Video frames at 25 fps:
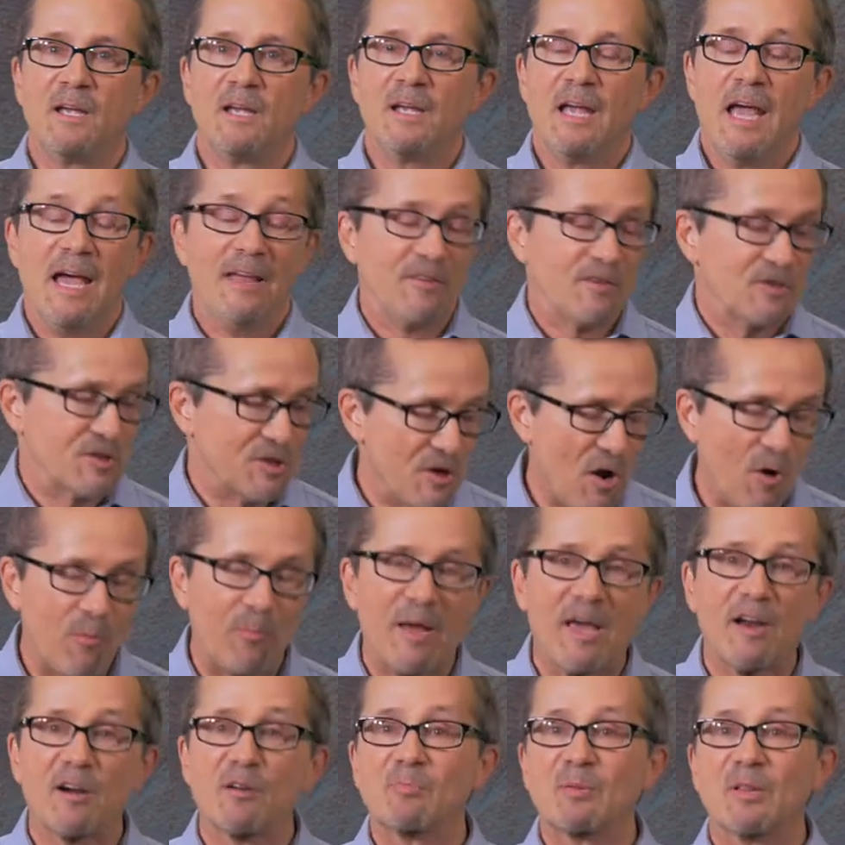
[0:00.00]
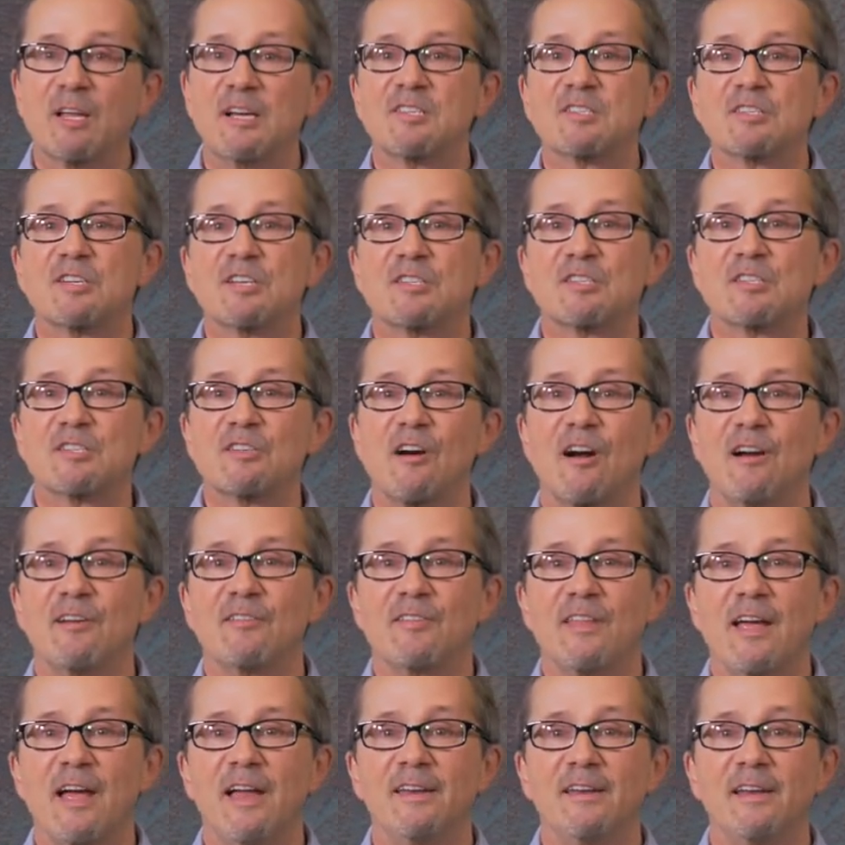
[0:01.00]
And there's no better place to start
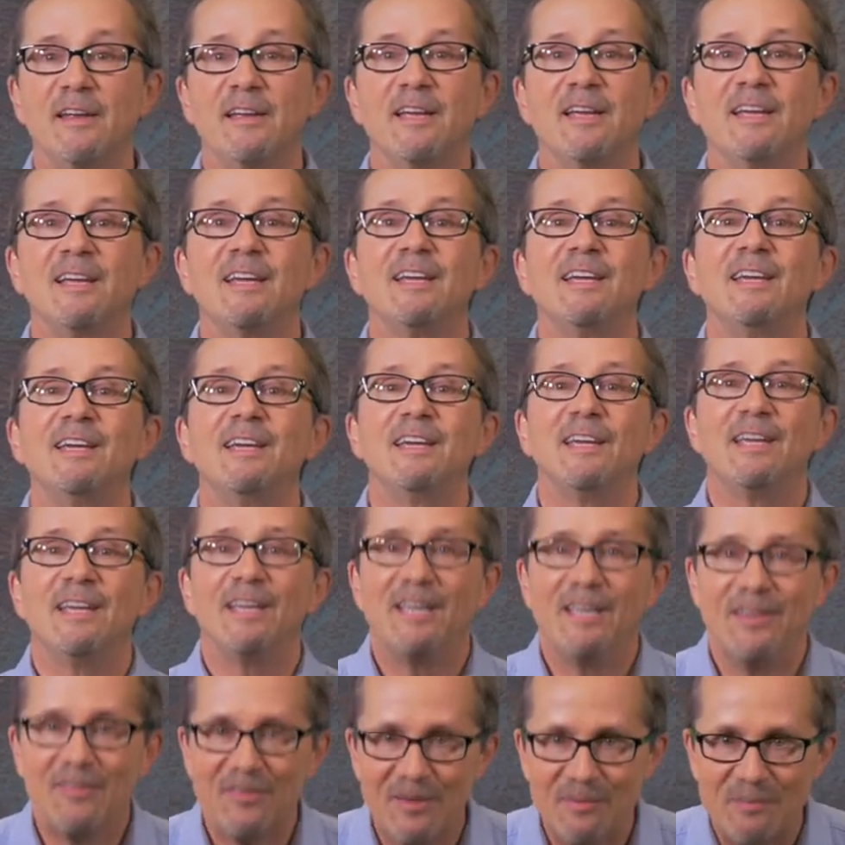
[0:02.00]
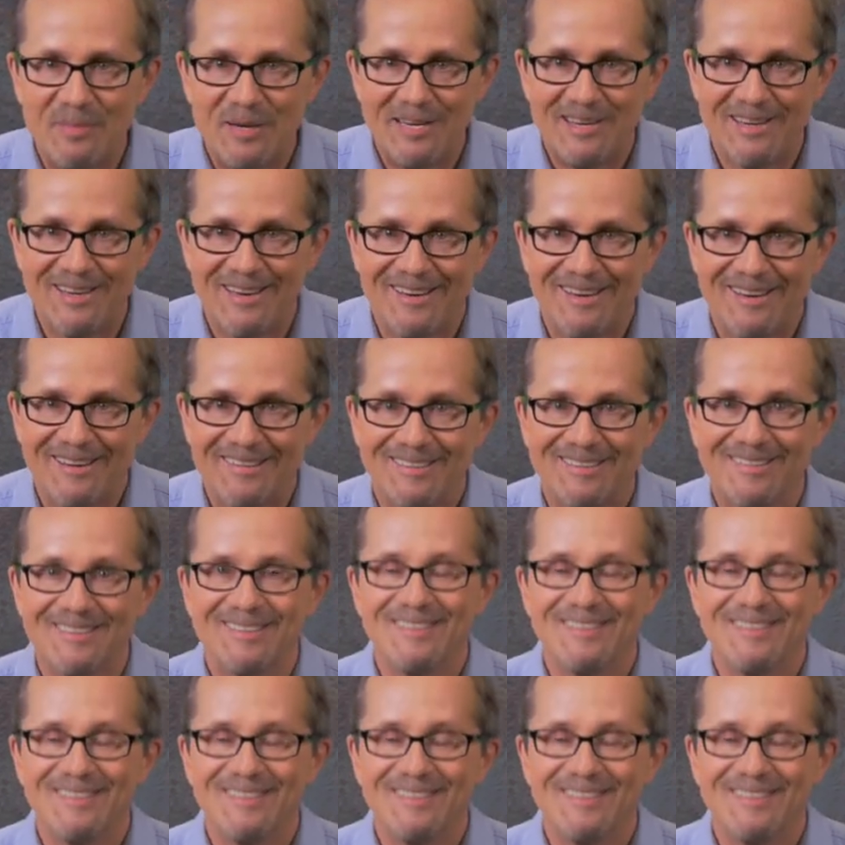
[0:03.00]
than in the beginning.